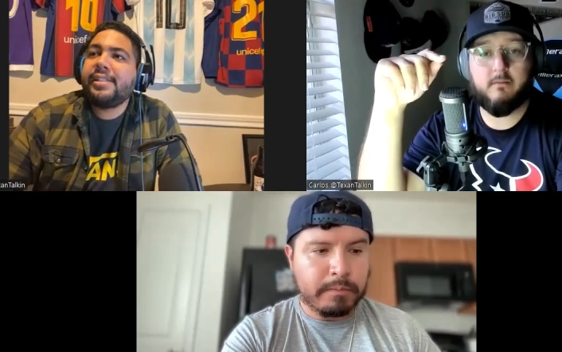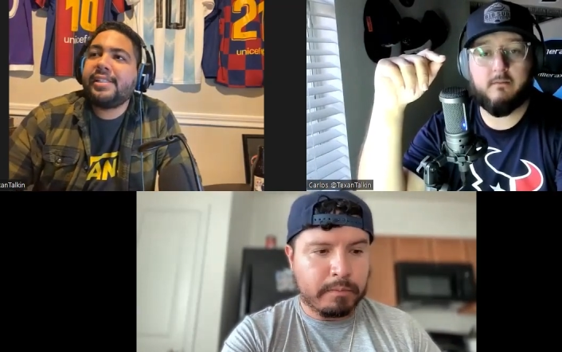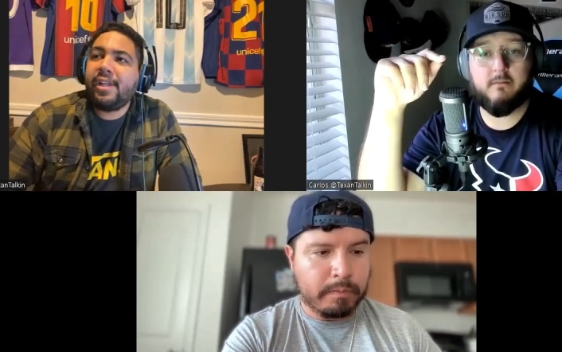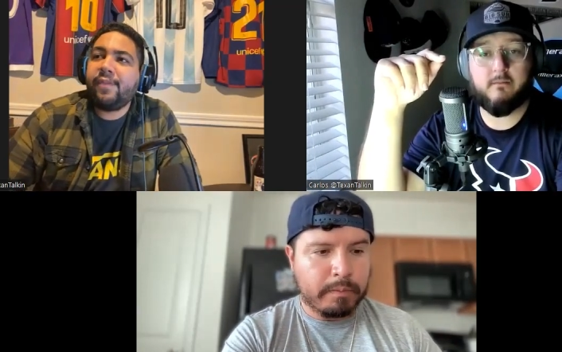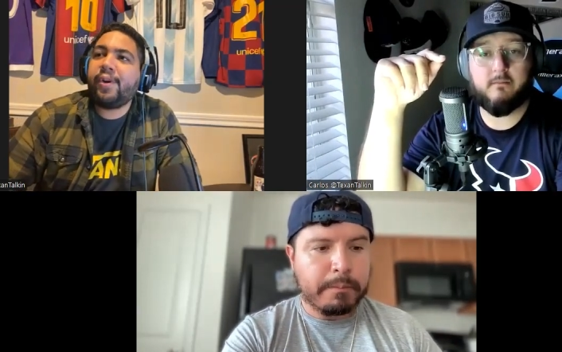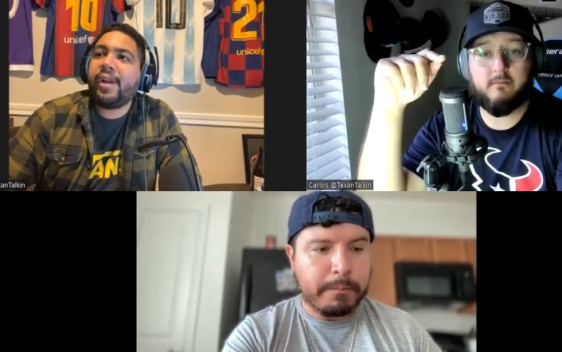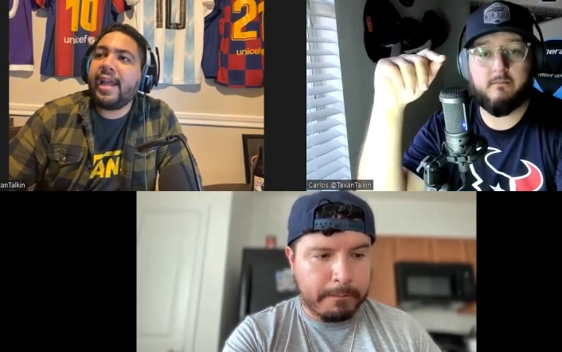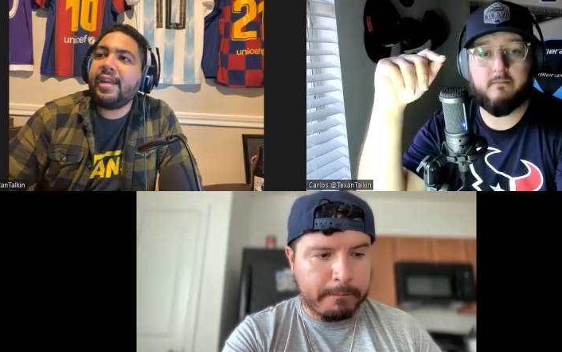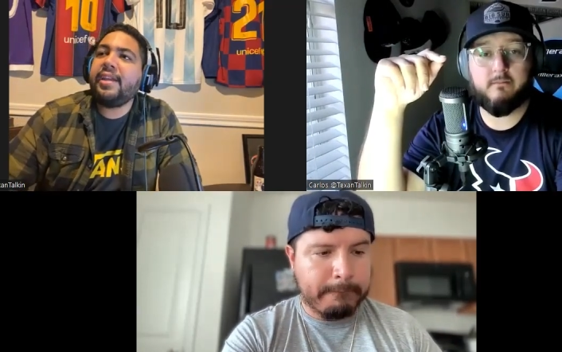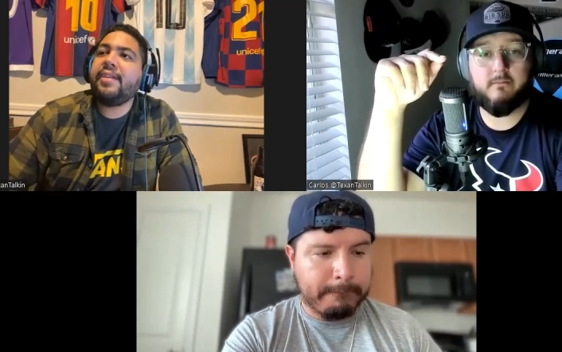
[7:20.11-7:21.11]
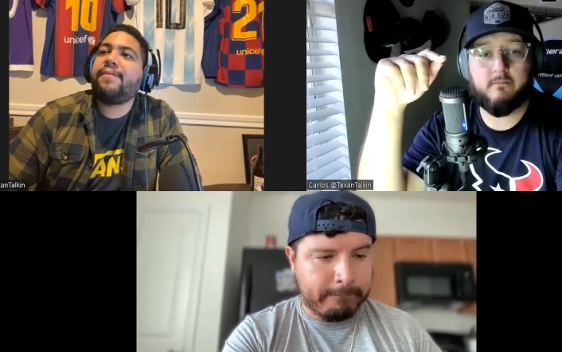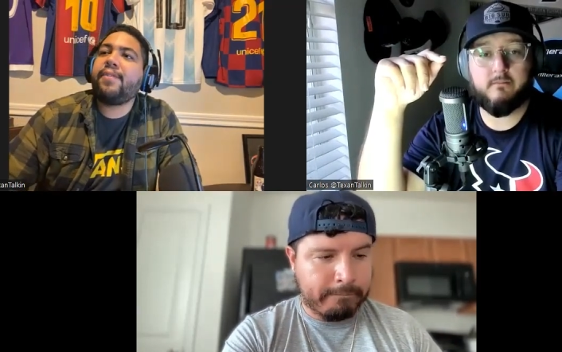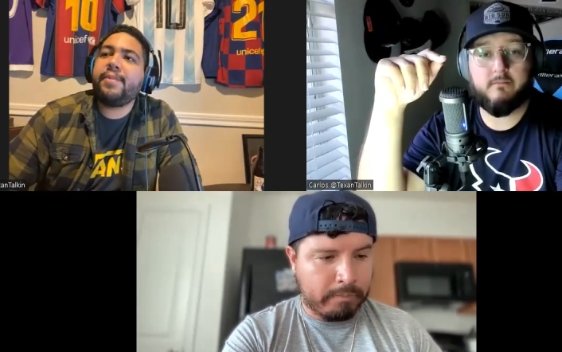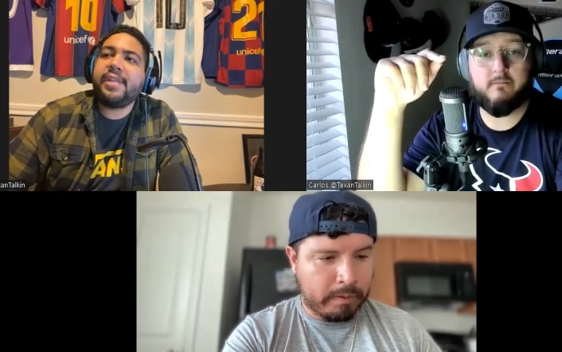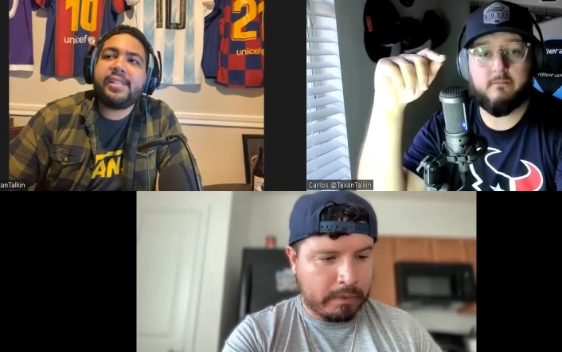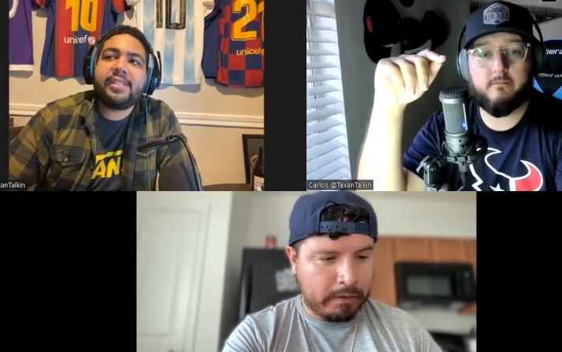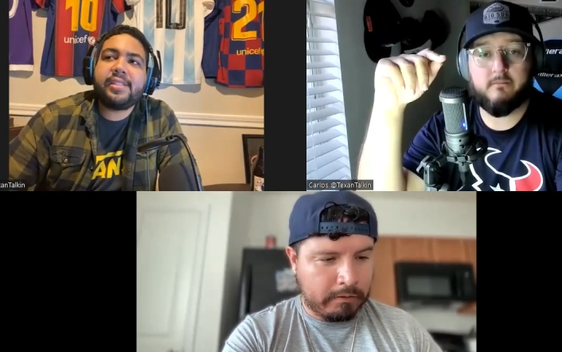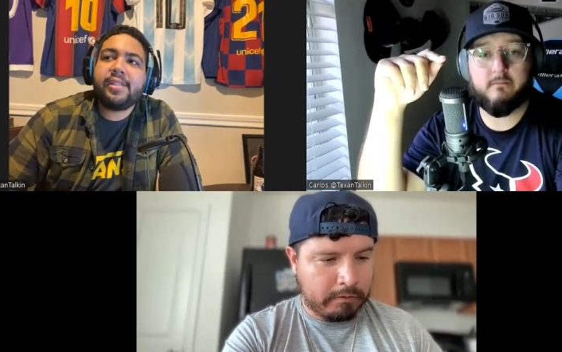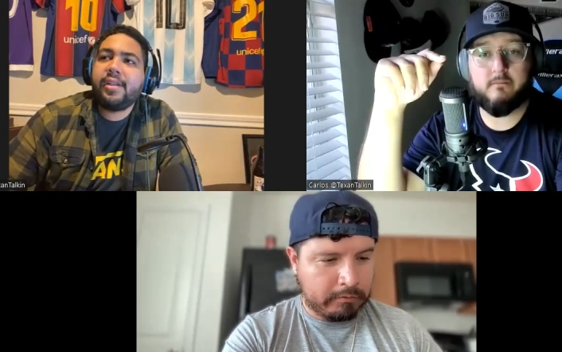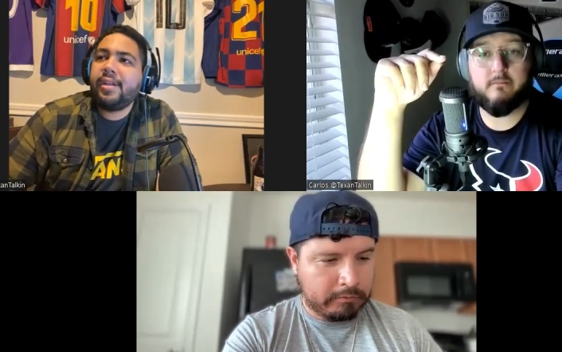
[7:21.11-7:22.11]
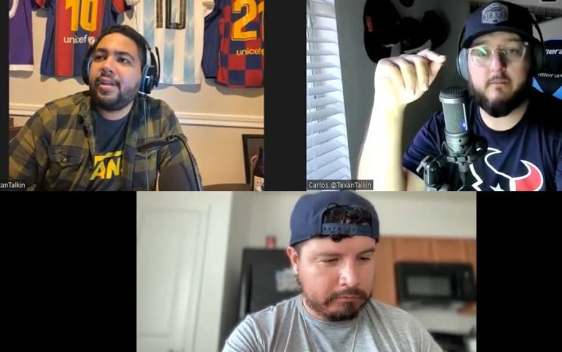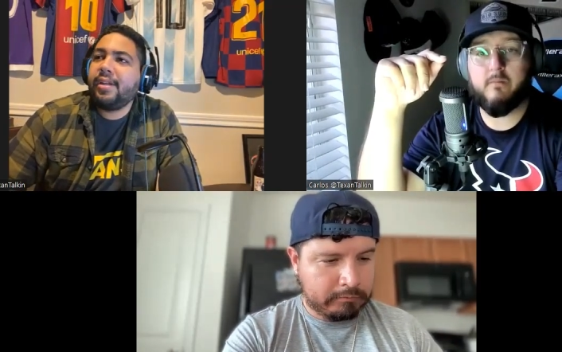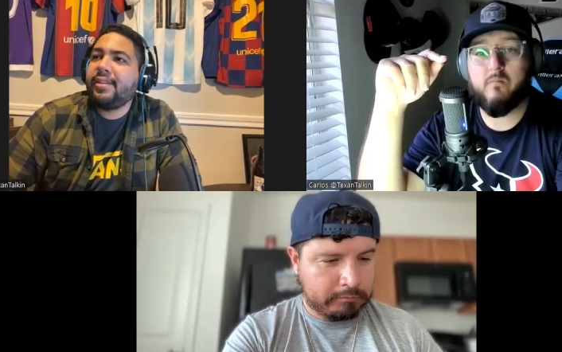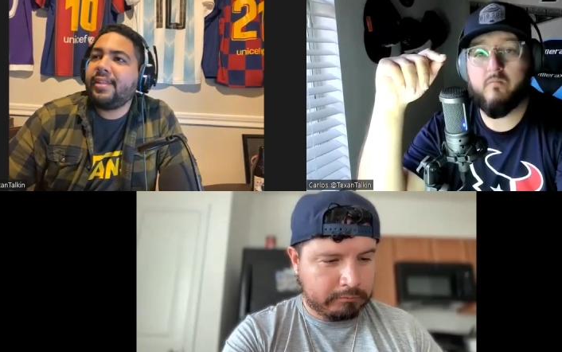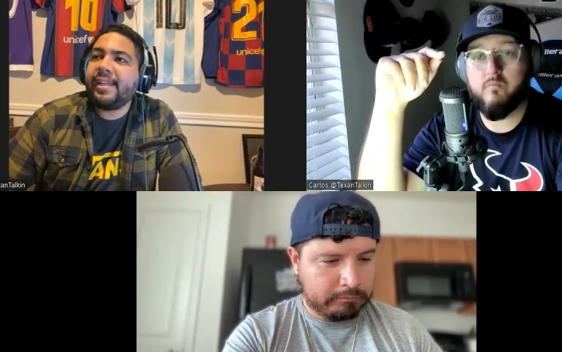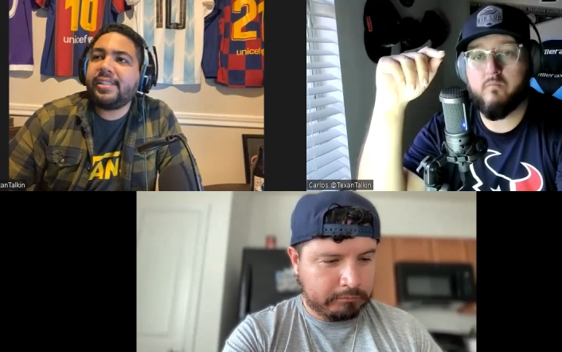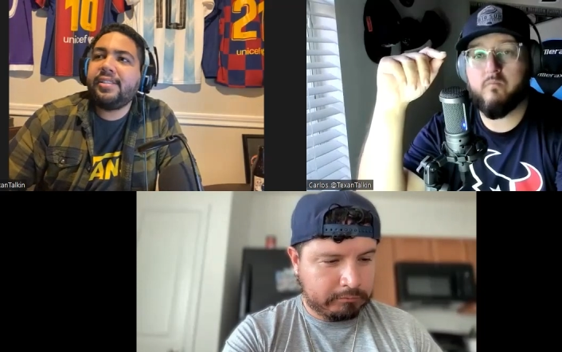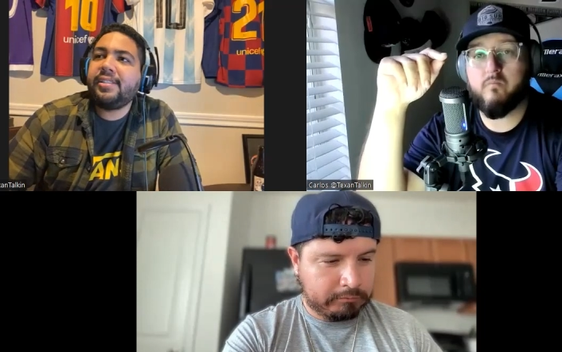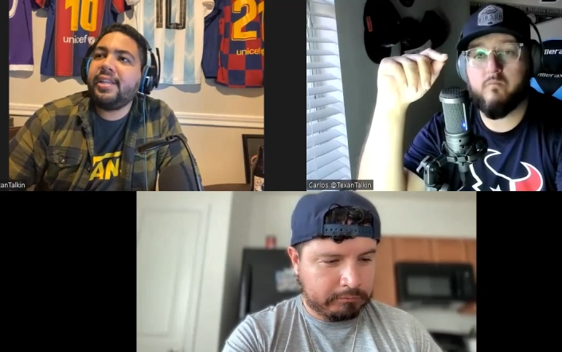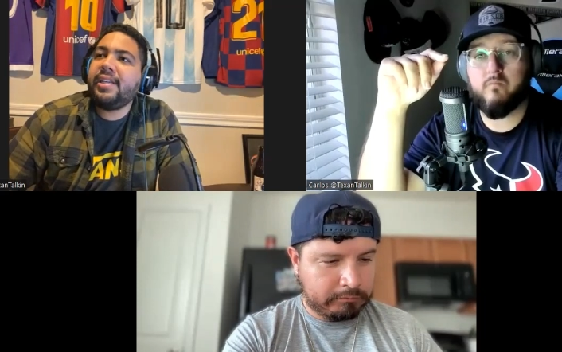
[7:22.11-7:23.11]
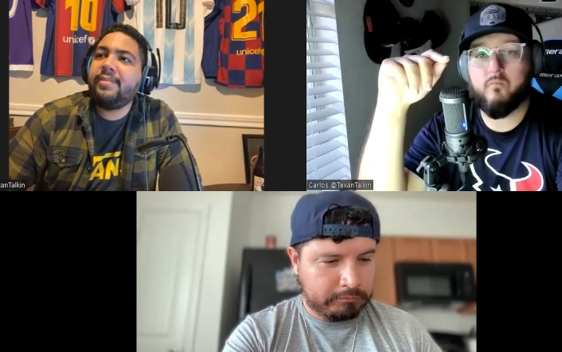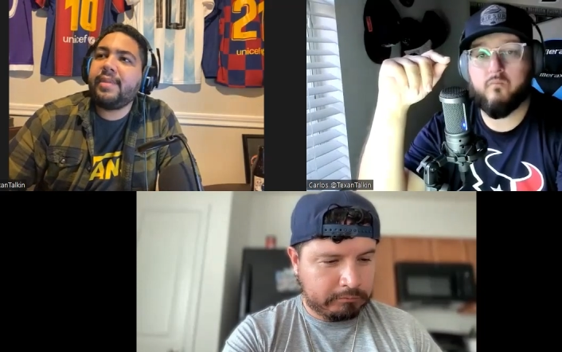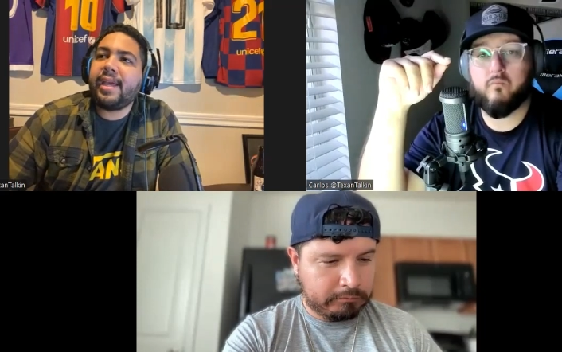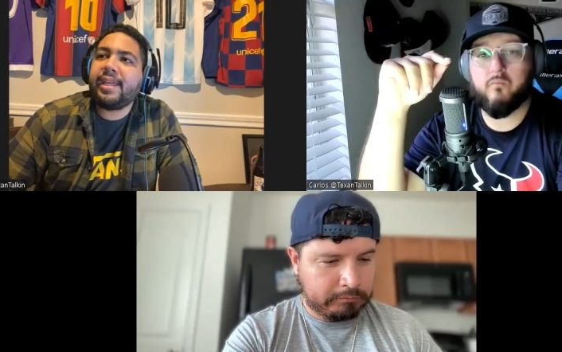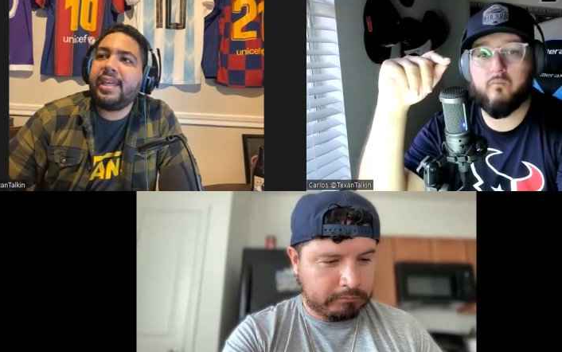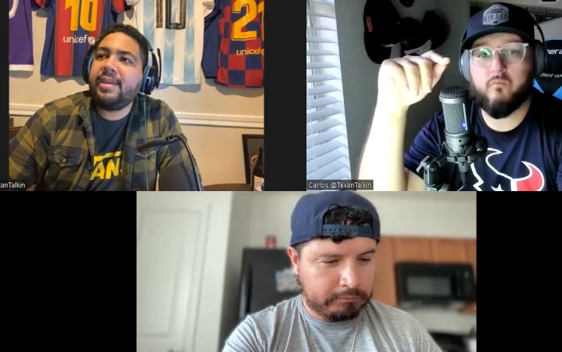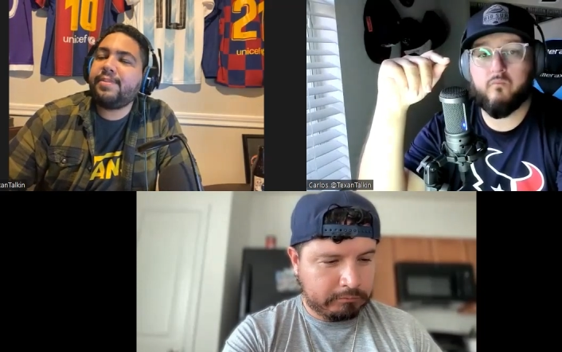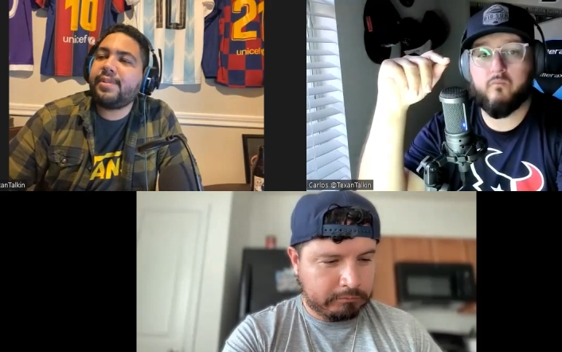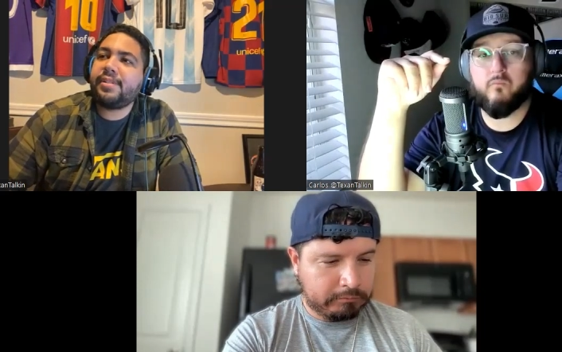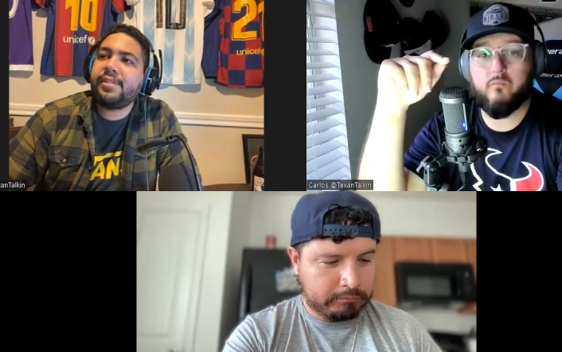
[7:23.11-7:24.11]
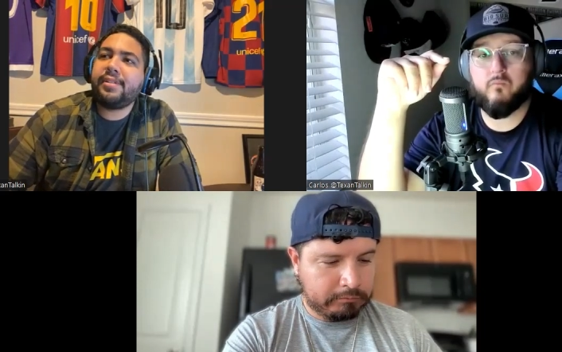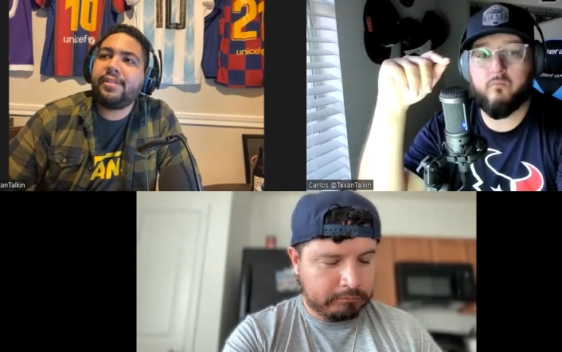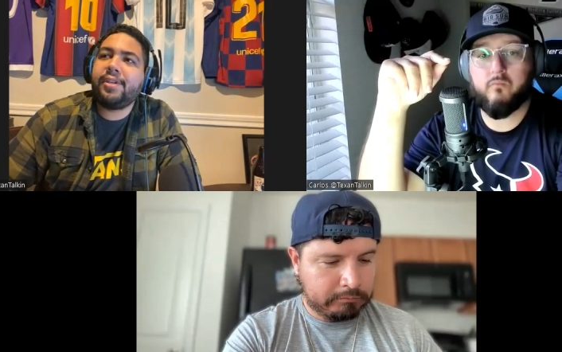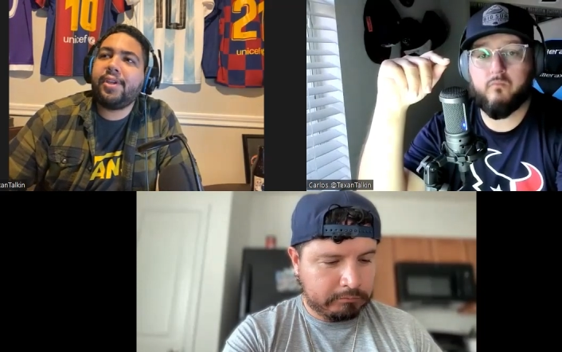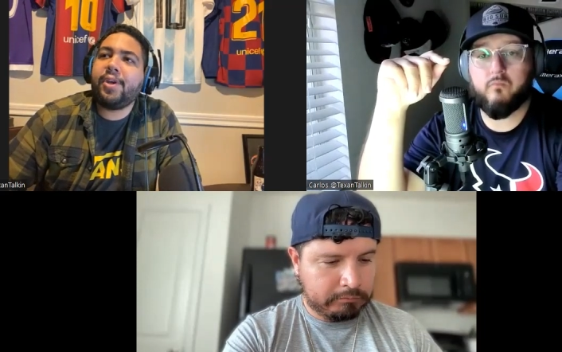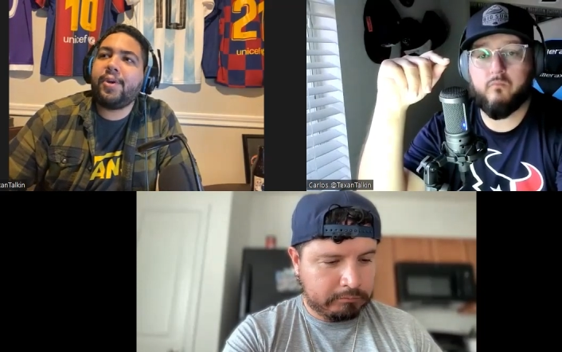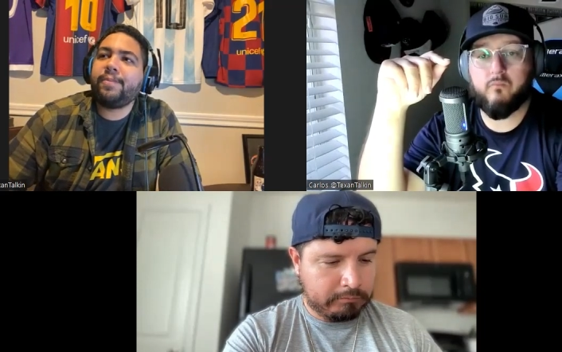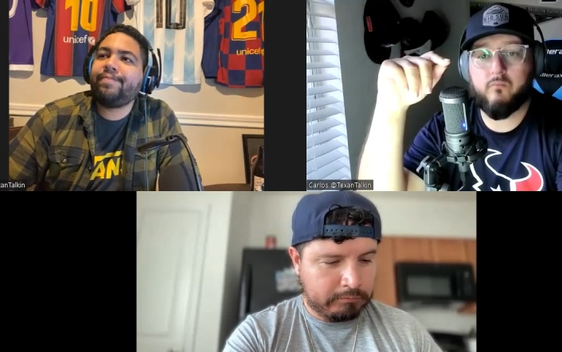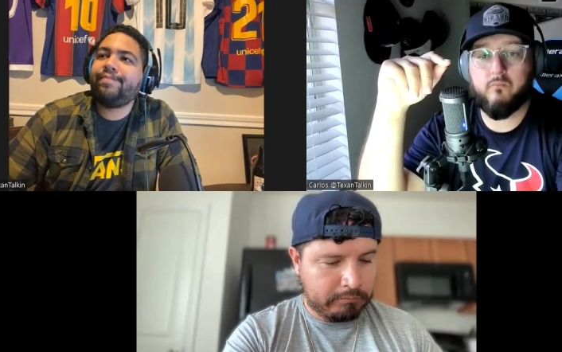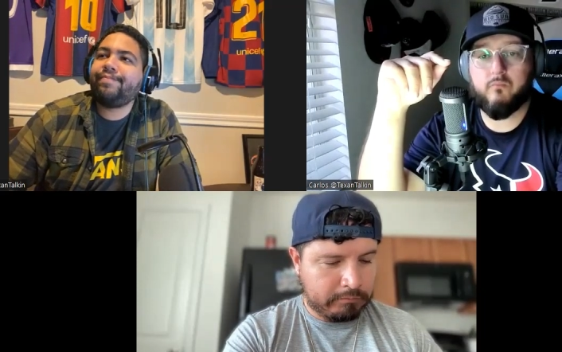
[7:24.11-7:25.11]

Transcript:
Speaker 1: silver lining from this Texan team that keeps, you know,